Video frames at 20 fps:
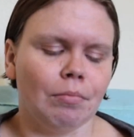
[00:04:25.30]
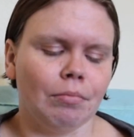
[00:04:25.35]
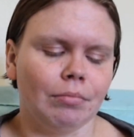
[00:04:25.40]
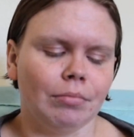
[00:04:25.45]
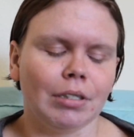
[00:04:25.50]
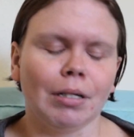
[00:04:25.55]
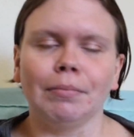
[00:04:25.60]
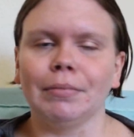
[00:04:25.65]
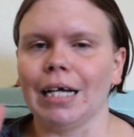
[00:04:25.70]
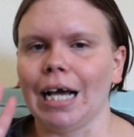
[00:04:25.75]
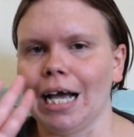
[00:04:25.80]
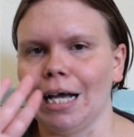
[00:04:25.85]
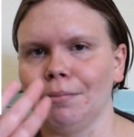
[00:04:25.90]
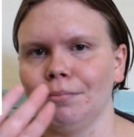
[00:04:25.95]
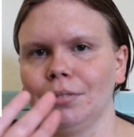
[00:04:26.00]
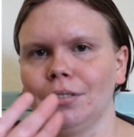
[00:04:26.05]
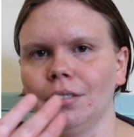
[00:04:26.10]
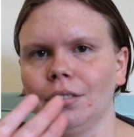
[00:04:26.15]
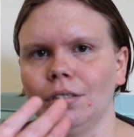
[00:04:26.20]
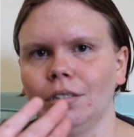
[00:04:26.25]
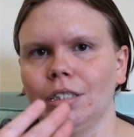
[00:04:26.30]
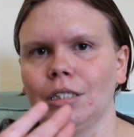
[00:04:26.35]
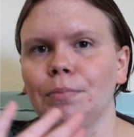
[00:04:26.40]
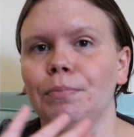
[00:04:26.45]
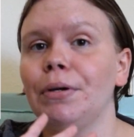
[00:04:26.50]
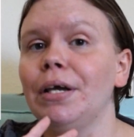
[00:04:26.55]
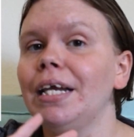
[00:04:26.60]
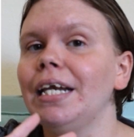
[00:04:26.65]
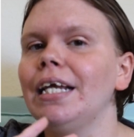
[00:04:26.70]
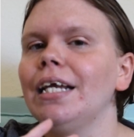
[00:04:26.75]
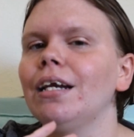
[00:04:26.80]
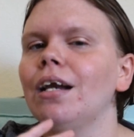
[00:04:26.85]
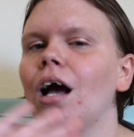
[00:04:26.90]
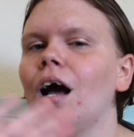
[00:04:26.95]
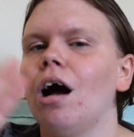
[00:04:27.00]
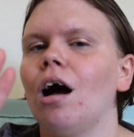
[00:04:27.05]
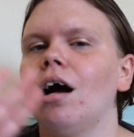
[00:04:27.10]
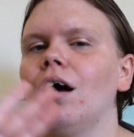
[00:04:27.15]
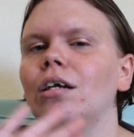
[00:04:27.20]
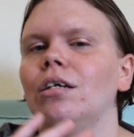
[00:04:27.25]
sometimes, depending
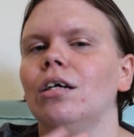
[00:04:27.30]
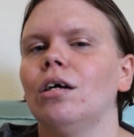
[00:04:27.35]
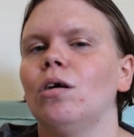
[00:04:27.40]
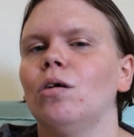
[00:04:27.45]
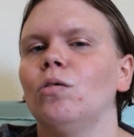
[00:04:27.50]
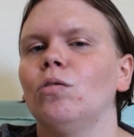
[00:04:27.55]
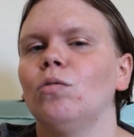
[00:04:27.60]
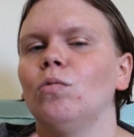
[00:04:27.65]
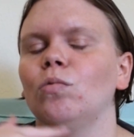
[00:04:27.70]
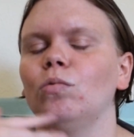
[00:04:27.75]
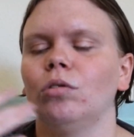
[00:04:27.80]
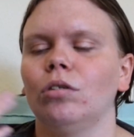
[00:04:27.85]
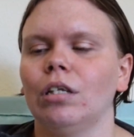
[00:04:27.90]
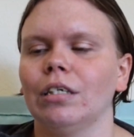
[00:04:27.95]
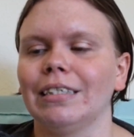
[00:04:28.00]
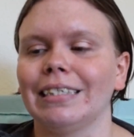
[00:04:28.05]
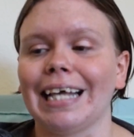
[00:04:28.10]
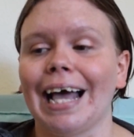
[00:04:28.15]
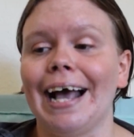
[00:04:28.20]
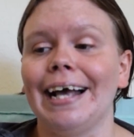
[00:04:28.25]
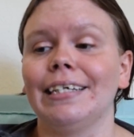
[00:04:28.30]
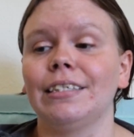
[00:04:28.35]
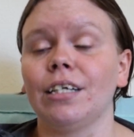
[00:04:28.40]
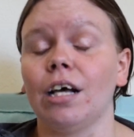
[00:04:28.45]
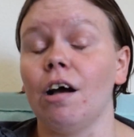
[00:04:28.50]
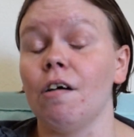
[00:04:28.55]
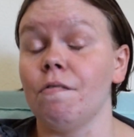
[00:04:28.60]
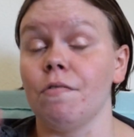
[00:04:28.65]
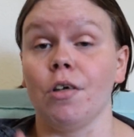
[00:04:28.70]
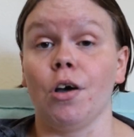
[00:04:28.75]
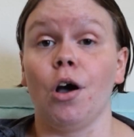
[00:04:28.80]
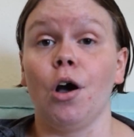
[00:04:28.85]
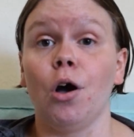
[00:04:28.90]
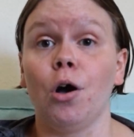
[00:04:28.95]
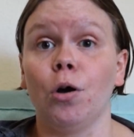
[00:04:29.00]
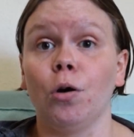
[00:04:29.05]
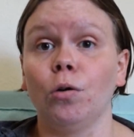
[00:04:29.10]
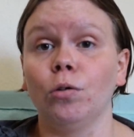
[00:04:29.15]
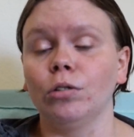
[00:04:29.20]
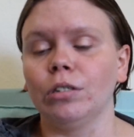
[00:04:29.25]
on the size of the
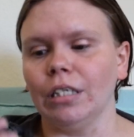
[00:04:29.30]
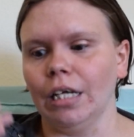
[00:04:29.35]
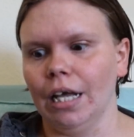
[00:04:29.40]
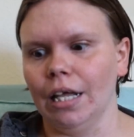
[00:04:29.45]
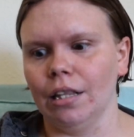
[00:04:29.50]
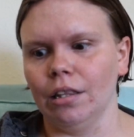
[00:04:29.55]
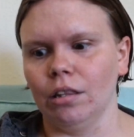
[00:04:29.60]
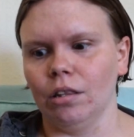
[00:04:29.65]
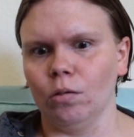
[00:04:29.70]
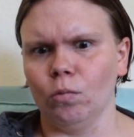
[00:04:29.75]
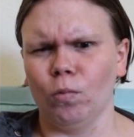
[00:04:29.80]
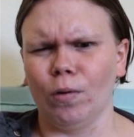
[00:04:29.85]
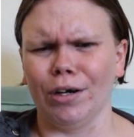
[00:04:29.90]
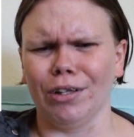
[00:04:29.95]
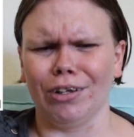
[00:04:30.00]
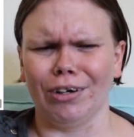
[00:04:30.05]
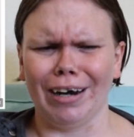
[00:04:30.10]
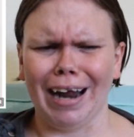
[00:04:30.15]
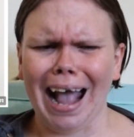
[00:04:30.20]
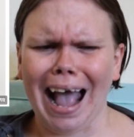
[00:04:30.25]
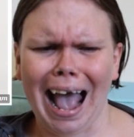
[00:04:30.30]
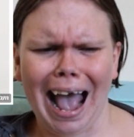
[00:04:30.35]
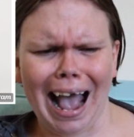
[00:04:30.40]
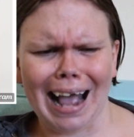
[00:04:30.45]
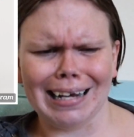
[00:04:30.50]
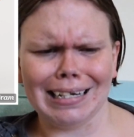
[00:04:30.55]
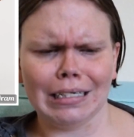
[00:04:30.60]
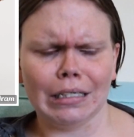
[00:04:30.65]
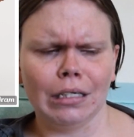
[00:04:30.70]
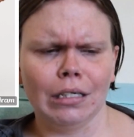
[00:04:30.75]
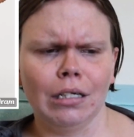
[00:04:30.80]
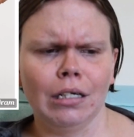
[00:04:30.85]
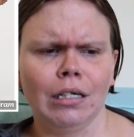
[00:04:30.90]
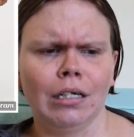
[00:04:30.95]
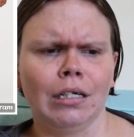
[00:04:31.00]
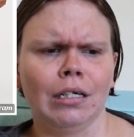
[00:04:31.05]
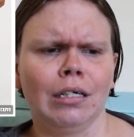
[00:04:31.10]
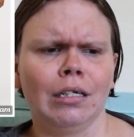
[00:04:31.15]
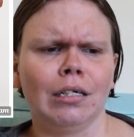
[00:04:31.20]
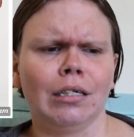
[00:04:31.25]
hose and where they're at,
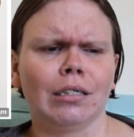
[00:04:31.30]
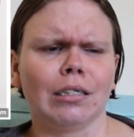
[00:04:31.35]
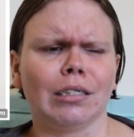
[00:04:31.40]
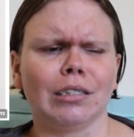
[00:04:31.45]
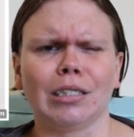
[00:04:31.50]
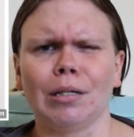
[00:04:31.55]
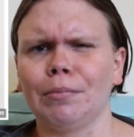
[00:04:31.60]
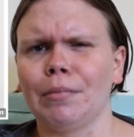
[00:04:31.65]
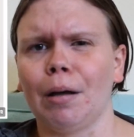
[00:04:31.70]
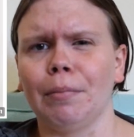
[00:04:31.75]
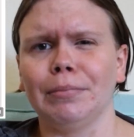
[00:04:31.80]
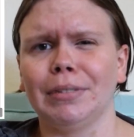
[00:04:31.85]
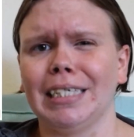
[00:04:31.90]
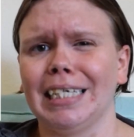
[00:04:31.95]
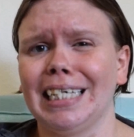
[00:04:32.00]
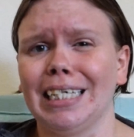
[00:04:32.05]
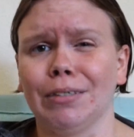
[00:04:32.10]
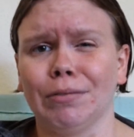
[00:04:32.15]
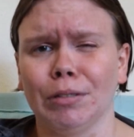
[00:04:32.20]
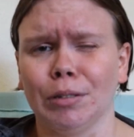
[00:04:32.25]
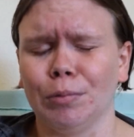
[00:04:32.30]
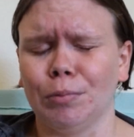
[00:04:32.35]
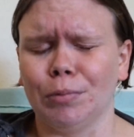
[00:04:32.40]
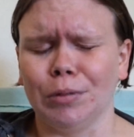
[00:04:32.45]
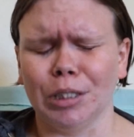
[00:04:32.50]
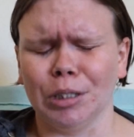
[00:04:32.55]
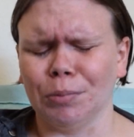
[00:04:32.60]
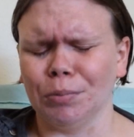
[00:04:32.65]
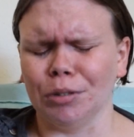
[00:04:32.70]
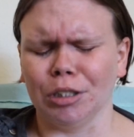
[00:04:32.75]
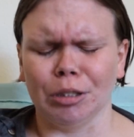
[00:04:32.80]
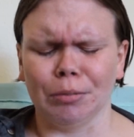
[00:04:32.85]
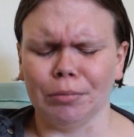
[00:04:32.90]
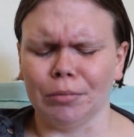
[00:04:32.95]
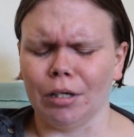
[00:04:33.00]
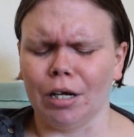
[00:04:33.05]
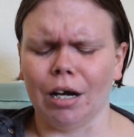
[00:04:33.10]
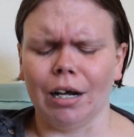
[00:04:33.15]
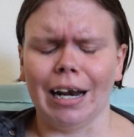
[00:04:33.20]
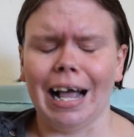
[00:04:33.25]
because sometimes they get ripped when you put
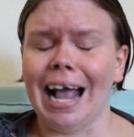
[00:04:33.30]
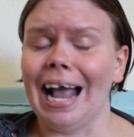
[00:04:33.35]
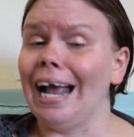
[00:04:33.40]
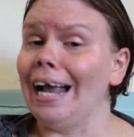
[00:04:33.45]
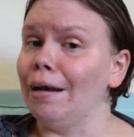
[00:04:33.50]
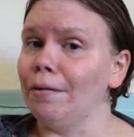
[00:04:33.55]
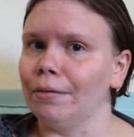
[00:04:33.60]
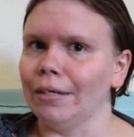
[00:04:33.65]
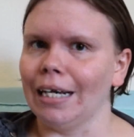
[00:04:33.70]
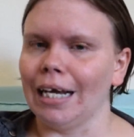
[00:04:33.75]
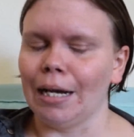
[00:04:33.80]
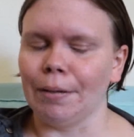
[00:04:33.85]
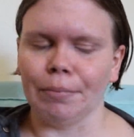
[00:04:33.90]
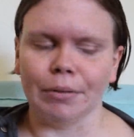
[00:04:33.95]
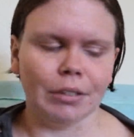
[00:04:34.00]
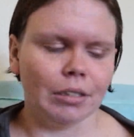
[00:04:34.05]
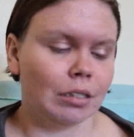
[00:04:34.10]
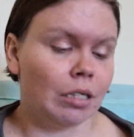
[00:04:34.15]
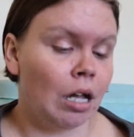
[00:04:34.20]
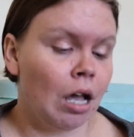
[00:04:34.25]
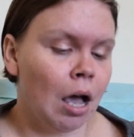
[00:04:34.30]
them on. I hate when it happens.